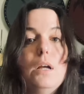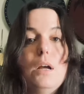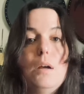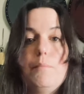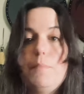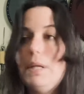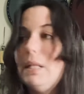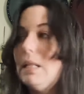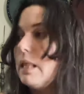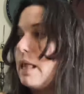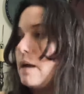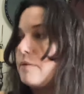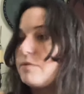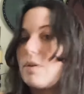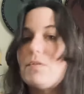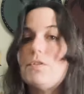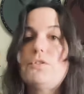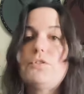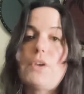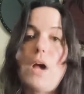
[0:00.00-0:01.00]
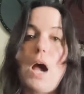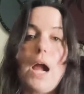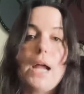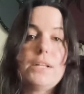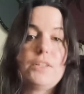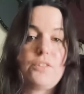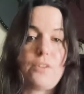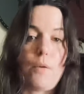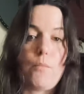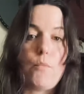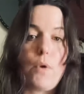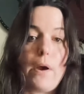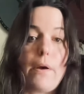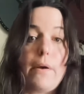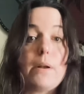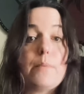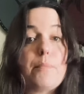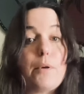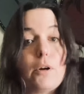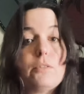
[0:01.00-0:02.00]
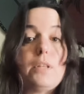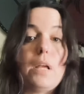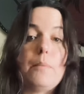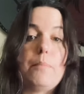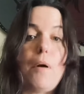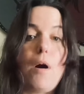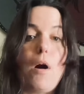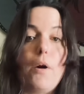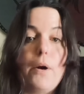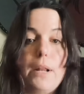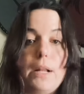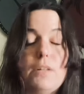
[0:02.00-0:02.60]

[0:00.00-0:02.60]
be left on the side somewhere at a birthday party